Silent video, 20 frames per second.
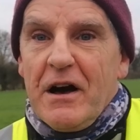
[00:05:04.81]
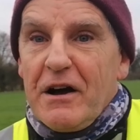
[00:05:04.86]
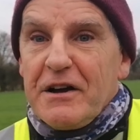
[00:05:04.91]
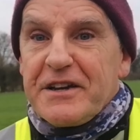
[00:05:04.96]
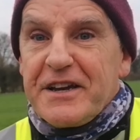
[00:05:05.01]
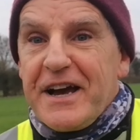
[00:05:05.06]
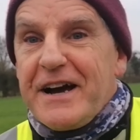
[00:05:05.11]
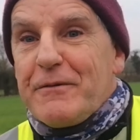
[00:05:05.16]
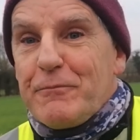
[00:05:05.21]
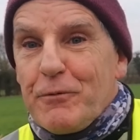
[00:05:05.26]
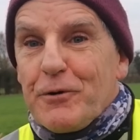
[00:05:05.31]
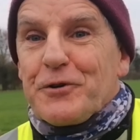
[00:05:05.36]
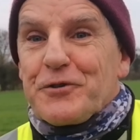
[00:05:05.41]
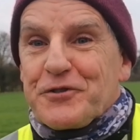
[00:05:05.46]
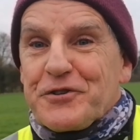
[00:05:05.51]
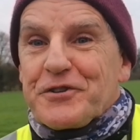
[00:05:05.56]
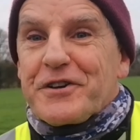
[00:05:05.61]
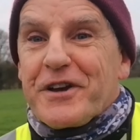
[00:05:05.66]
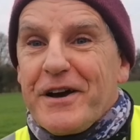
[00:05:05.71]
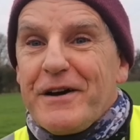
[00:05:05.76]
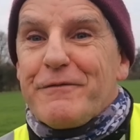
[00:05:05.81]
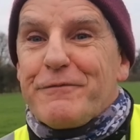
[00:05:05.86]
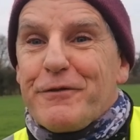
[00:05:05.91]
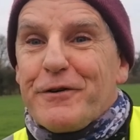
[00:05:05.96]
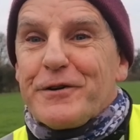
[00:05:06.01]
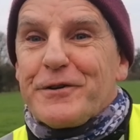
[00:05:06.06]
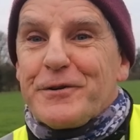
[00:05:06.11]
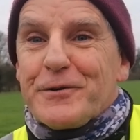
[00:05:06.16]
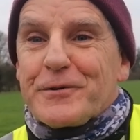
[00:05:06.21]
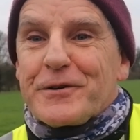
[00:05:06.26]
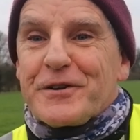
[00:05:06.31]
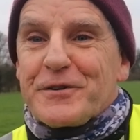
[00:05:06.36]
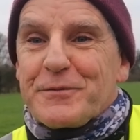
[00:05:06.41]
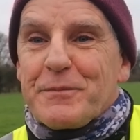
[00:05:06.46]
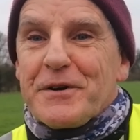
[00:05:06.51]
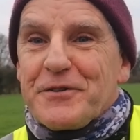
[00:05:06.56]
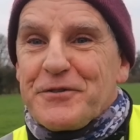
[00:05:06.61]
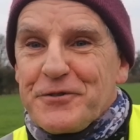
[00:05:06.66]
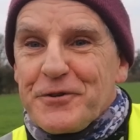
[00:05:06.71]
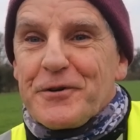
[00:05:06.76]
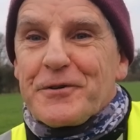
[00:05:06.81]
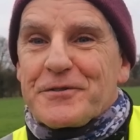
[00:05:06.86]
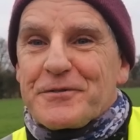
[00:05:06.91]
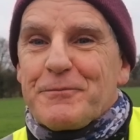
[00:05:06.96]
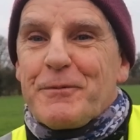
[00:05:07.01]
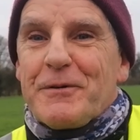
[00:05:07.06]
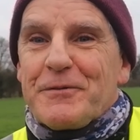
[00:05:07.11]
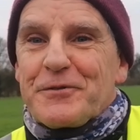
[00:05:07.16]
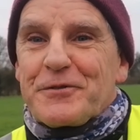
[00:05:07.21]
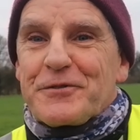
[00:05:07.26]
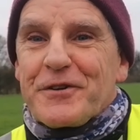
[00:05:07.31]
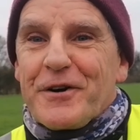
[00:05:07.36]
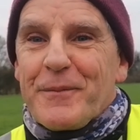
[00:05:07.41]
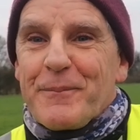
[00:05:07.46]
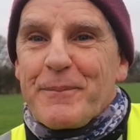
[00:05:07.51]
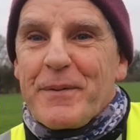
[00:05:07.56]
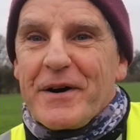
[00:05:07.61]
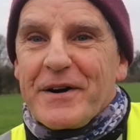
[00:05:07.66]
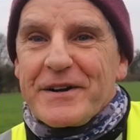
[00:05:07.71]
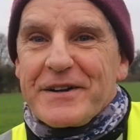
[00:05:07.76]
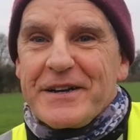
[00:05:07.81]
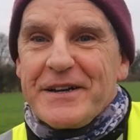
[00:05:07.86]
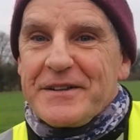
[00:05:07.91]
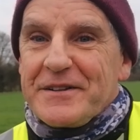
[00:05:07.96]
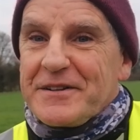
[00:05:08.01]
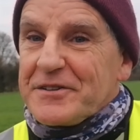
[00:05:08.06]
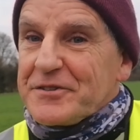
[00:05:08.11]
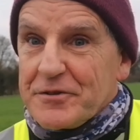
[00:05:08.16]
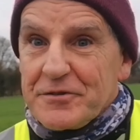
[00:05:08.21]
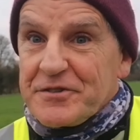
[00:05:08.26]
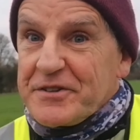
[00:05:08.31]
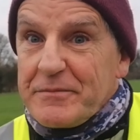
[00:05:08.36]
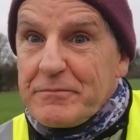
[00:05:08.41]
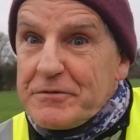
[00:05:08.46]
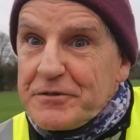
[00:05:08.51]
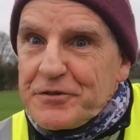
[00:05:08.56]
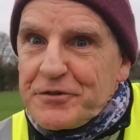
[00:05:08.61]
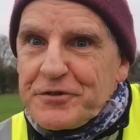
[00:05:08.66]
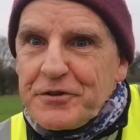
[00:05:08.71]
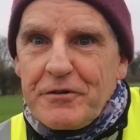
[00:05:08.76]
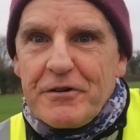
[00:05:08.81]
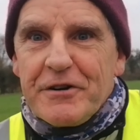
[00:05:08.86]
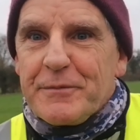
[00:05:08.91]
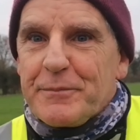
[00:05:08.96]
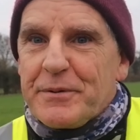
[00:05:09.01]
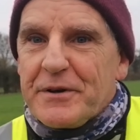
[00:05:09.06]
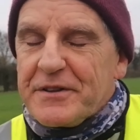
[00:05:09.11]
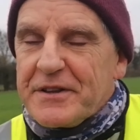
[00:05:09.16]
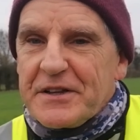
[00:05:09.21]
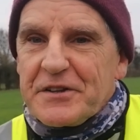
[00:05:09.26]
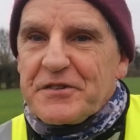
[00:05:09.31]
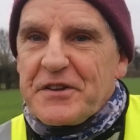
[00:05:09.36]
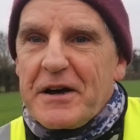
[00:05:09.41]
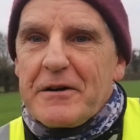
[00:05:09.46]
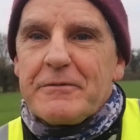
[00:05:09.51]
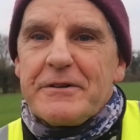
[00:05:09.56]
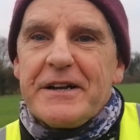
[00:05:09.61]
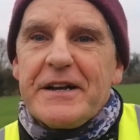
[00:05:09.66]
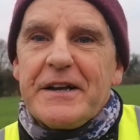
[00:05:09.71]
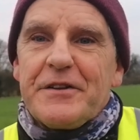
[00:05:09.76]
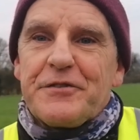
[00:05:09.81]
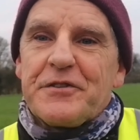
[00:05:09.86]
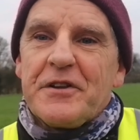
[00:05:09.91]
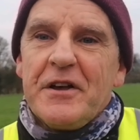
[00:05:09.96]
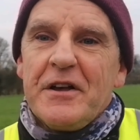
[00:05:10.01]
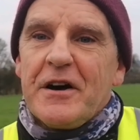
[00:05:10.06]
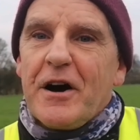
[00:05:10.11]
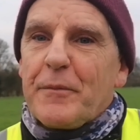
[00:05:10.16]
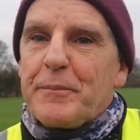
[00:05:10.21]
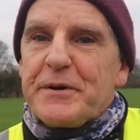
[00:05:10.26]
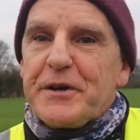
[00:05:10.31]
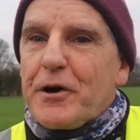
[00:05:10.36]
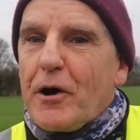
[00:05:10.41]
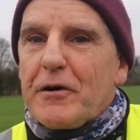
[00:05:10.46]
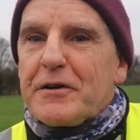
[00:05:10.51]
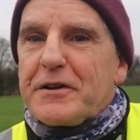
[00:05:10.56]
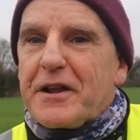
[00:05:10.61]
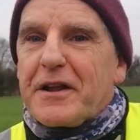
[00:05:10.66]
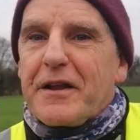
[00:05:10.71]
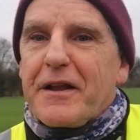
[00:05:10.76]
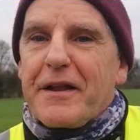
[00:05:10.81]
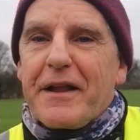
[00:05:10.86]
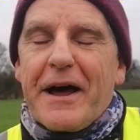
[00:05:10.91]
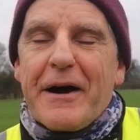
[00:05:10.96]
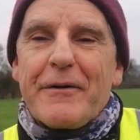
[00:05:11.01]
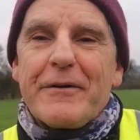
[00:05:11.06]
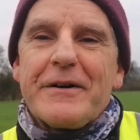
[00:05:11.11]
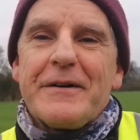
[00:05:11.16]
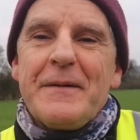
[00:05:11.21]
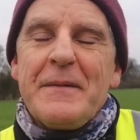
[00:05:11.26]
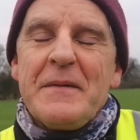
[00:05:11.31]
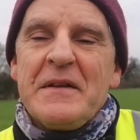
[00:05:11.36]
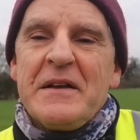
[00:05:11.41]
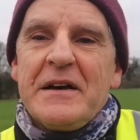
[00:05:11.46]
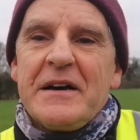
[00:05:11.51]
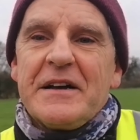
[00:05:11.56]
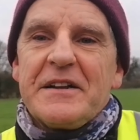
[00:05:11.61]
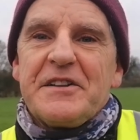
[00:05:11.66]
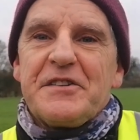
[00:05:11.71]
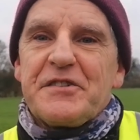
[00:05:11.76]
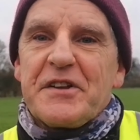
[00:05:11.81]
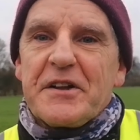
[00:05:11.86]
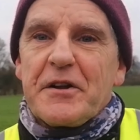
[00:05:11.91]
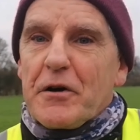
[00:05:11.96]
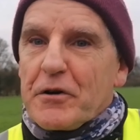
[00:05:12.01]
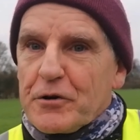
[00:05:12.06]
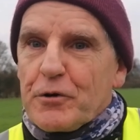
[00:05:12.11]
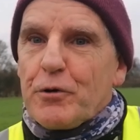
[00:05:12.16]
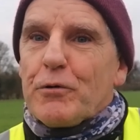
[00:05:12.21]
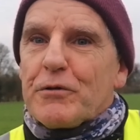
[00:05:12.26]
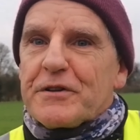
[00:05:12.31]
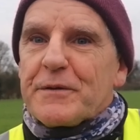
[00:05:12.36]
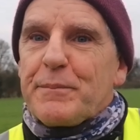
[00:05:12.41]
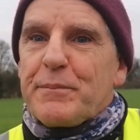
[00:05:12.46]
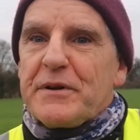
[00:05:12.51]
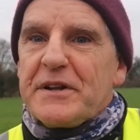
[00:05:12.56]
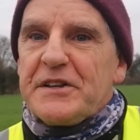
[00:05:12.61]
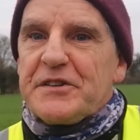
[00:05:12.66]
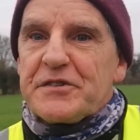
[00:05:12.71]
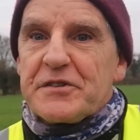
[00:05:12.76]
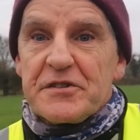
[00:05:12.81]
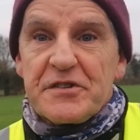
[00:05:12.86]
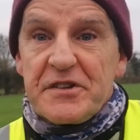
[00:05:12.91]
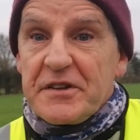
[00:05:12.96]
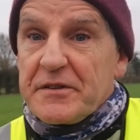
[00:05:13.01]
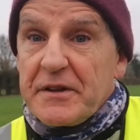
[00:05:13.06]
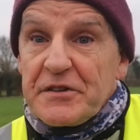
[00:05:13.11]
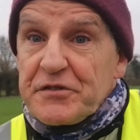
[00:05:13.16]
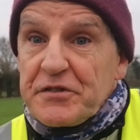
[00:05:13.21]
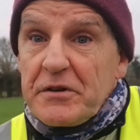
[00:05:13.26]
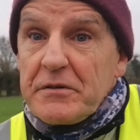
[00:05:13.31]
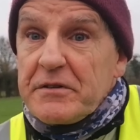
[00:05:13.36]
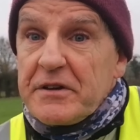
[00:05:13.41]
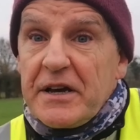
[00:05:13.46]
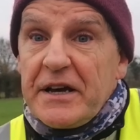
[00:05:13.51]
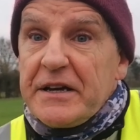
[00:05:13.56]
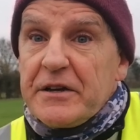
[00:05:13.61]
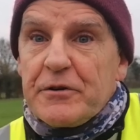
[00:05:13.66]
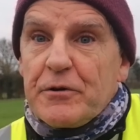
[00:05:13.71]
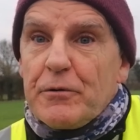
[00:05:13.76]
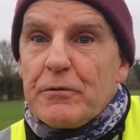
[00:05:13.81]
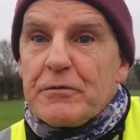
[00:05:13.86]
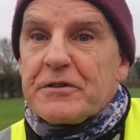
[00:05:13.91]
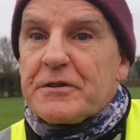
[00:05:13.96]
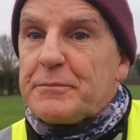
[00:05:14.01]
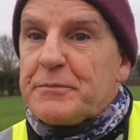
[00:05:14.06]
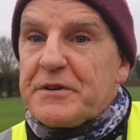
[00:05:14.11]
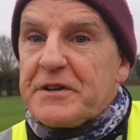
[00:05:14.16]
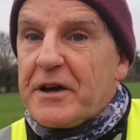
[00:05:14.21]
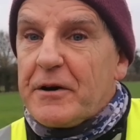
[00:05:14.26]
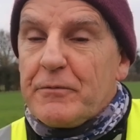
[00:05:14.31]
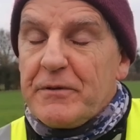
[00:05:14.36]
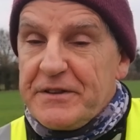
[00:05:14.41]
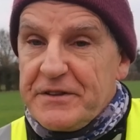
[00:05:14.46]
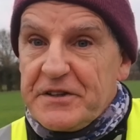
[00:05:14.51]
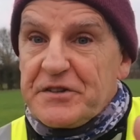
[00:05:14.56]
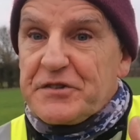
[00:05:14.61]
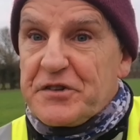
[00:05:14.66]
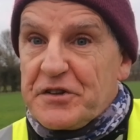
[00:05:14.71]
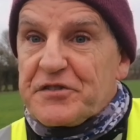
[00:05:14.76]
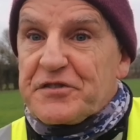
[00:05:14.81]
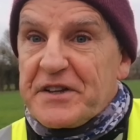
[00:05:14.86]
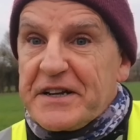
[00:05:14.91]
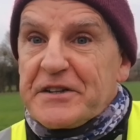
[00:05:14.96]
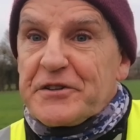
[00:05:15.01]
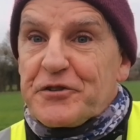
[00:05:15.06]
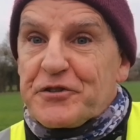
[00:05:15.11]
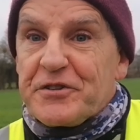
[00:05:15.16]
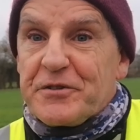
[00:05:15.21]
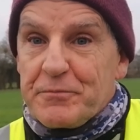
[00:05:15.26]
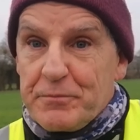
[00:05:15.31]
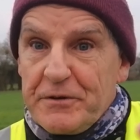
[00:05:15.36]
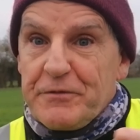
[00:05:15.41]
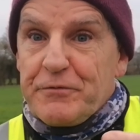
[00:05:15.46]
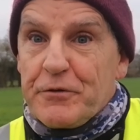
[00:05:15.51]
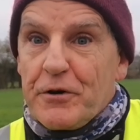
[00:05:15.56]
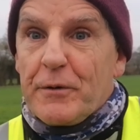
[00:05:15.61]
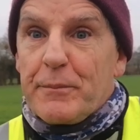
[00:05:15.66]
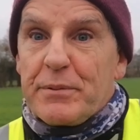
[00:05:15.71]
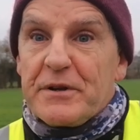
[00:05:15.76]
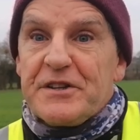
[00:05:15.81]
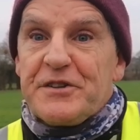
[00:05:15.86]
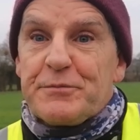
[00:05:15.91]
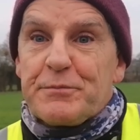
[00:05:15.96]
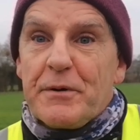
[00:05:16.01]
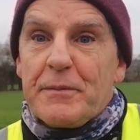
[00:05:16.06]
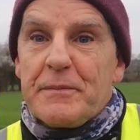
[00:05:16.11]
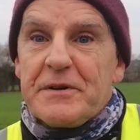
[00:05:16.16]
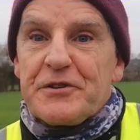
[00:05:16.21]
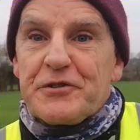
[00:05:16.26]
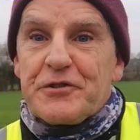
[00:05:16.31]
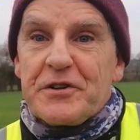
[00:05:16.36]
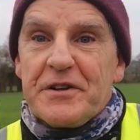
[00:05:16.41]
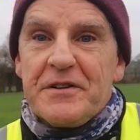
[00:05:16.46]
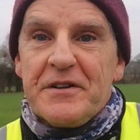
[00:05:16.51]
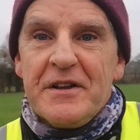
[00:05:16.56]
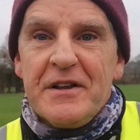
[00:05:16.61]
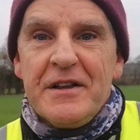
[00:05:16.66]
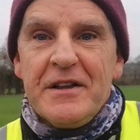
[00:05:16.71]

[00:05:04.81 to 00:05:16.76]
I can't watch the cup final because my dog won't stop barking. I sort of said, well, sorry, but that's how it is. I'll be gone in an hour. And he said, I'll call the police. And I said, that's okay, call them. You know, this is sanctioned. We've got police permission.